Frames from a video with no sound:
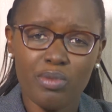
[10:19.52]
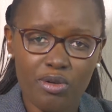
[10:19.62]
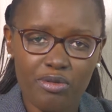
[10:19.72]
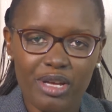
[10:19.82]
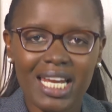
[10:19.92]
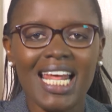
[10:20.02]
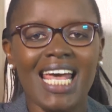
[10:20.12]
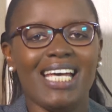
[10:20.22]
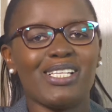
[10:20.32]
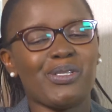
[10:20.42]
more often.
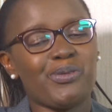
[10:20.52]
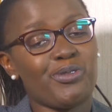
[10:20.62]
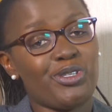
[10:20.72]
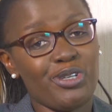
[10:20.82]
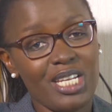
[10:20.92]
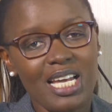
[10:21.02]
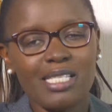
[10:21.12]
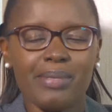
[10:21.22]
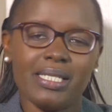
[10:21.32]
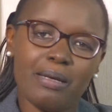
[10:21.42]
So join
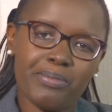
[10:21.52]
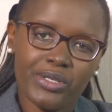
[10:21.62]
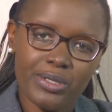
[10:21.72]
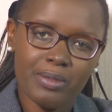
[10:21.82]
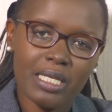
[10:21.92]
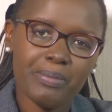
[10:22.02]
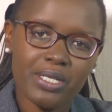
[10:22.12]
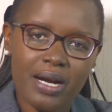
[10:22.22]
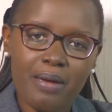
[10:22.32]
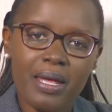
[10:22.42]
us by
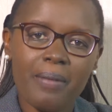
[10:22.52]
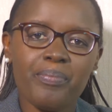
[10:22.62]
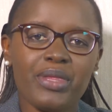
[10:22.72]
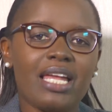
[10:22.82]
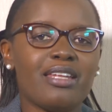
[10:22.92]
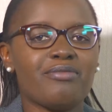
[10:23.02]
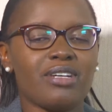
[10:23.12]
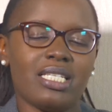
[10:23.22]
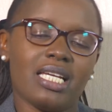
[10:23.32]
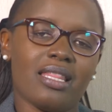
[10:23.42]
subscribing and
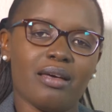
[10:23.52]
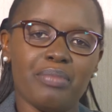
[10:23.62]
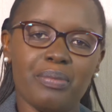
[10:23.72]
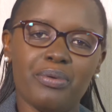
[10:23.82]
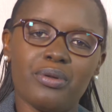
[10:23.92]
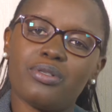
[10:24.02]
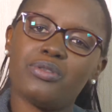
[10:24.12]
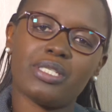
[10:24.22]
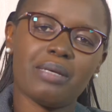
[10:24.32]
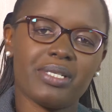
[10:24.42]
inviting other people
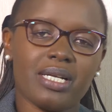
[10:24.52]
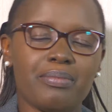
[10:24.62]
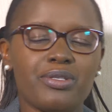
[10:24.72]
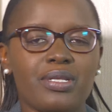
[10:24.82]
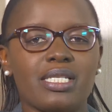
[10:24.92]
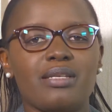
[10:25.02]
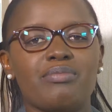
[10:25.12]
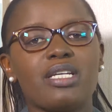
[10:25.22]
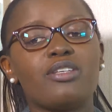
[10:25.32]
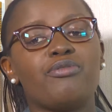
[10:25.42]
to subscribe to the same.
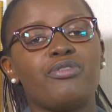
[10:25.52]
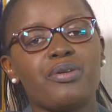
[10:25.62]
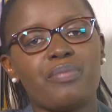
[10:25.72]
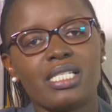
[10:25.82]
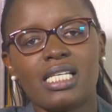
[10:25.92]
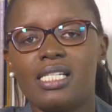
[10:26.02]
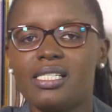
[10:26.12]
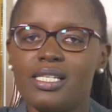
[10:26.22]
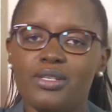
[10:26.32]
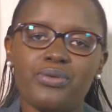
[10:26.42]
Thank you very much. I'll
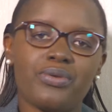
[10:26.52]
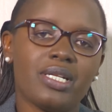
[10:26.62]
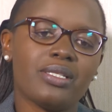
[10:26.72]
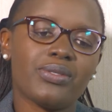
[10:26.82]
see you real